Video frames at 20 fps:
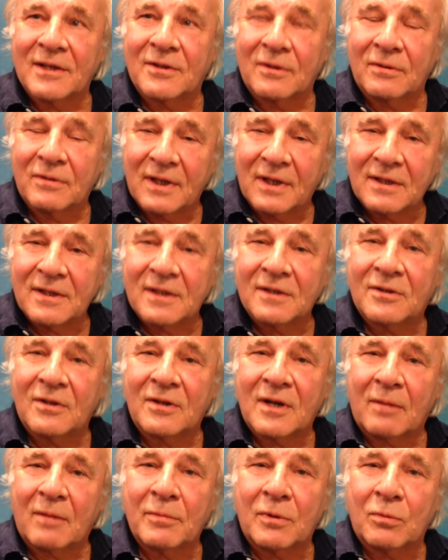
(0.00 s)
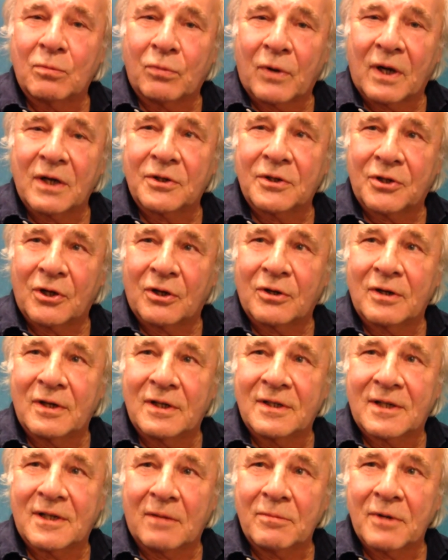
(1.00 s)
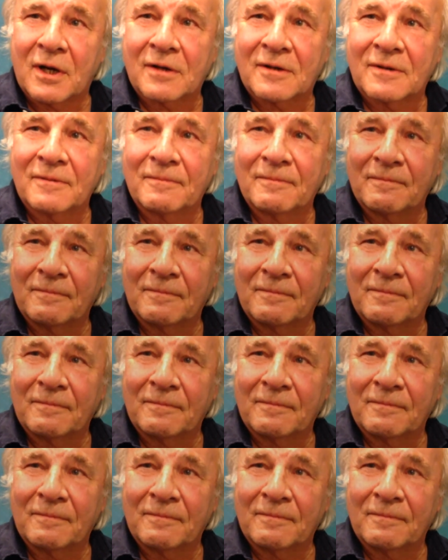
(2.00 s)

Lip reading: So this is the number one general subject.